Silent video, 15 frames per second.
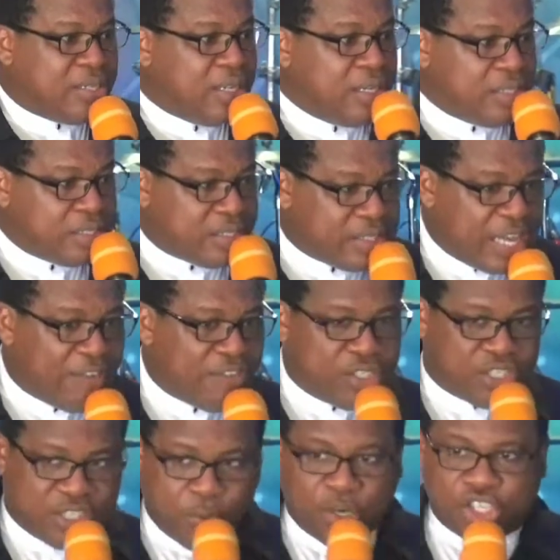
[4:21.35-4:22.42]

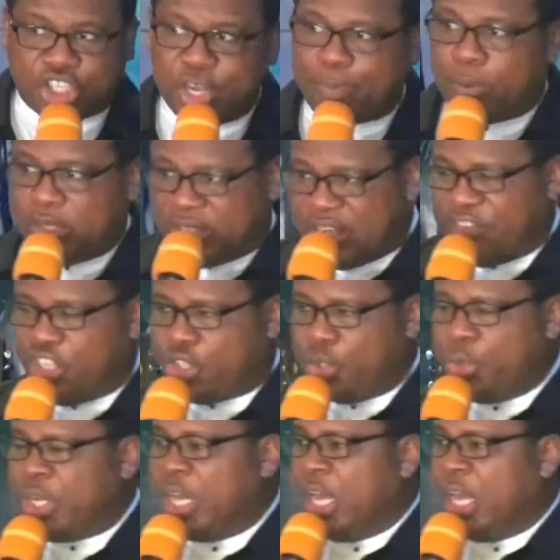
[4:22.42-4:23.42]
Stewardship or servitude.